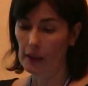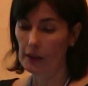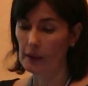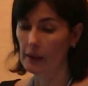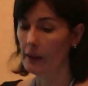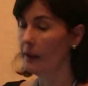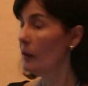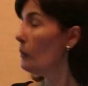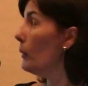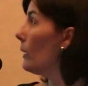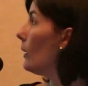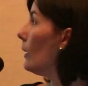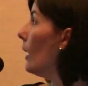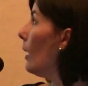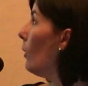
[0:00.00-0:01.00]
This will
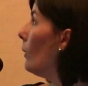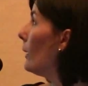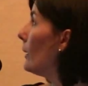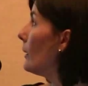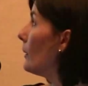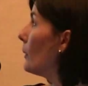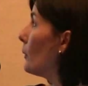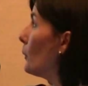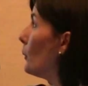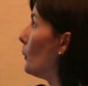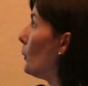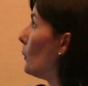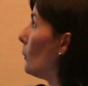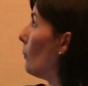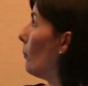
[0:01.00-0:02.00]
allow us
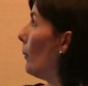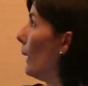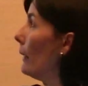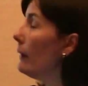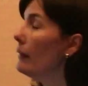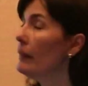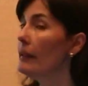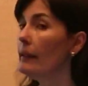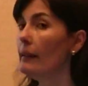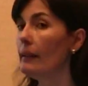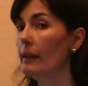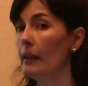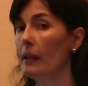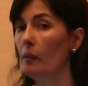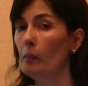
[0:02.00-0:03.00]
to better
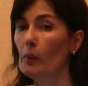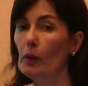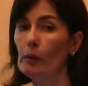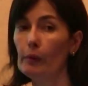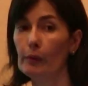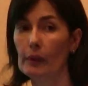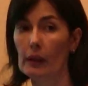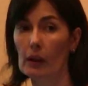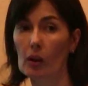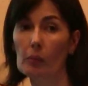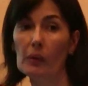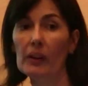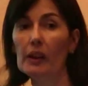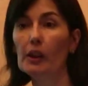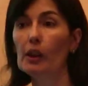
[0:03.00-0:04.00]
understand both the
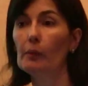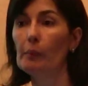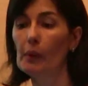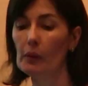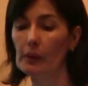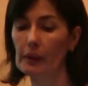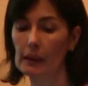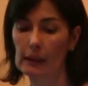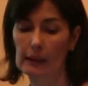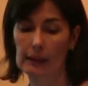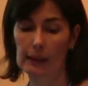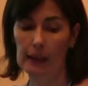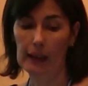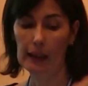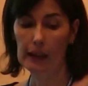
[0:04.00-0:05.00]
accommodation process
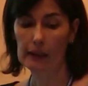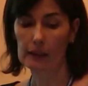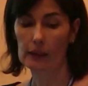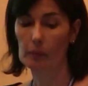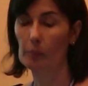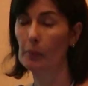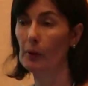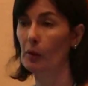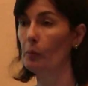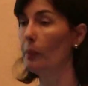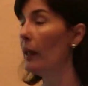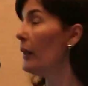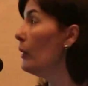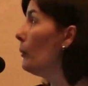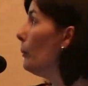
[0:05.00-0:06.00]
and
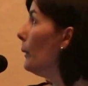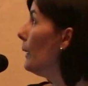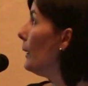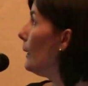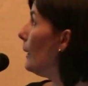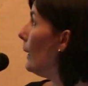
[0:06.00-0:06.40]
presbyopia,